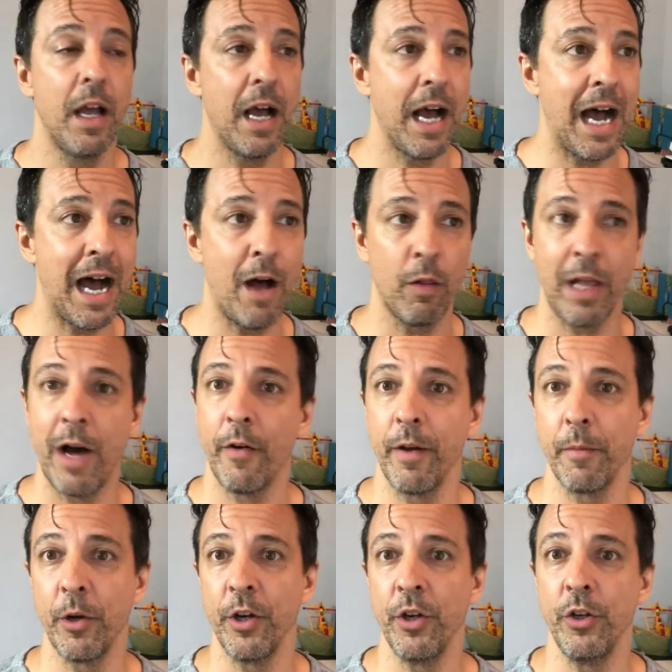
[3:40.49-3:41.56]
how loud
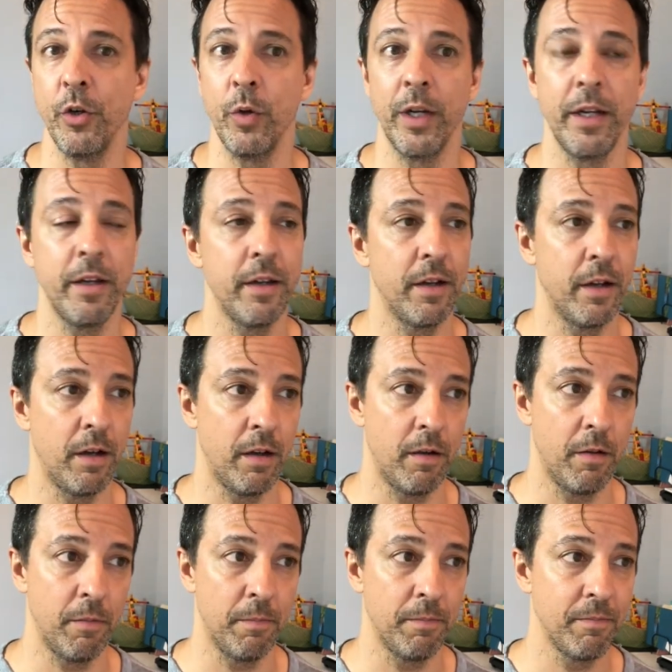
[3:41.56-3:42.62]
I'm going to do it.
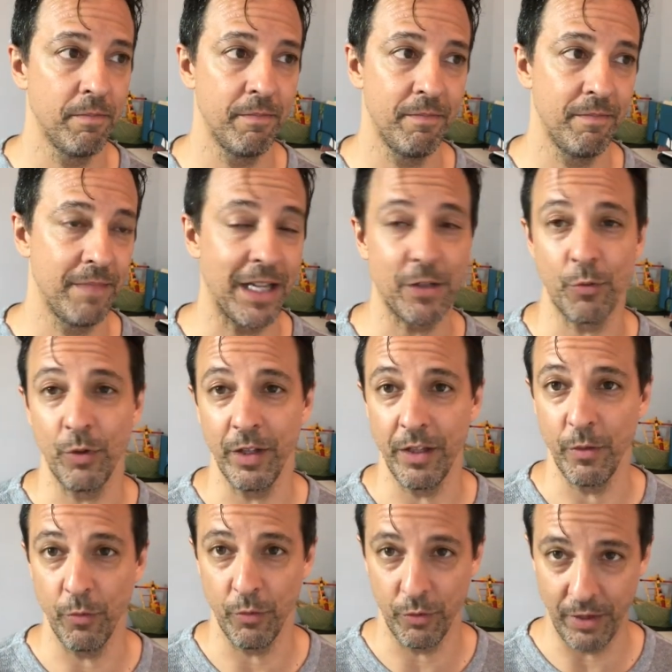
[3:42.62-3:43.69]
That's
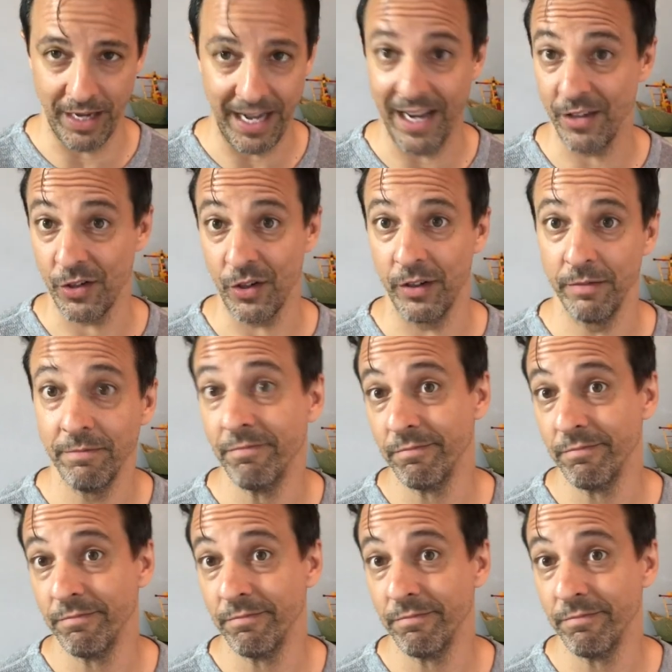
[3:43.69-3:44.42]
really the answer.